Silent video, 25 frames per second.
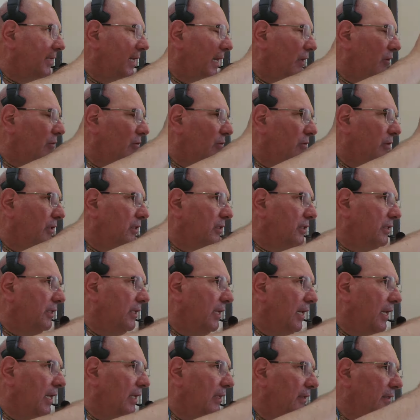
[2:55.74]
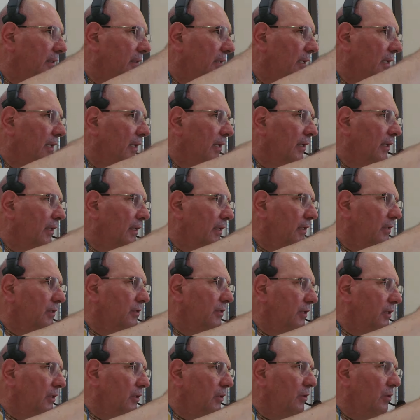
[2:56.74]
that Krishna
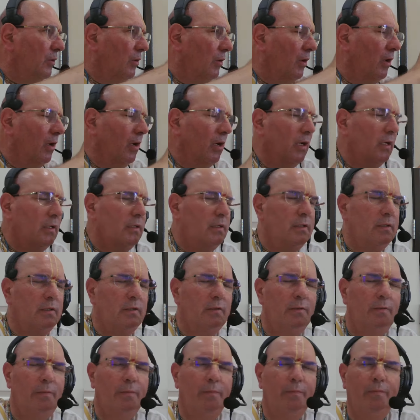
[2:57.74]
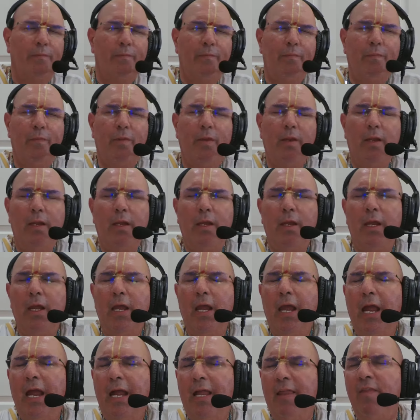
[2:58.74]
is in your heart.
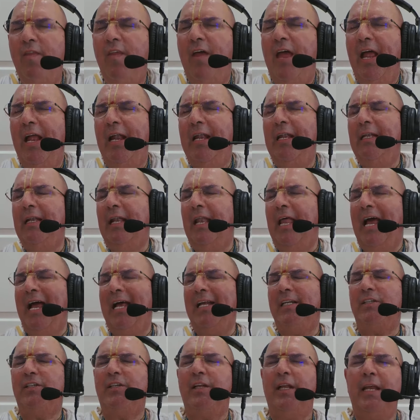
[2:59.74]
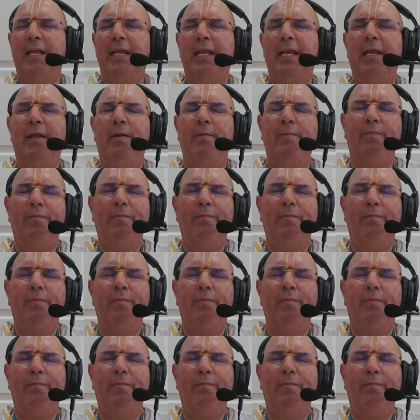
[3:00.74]
And then lastly,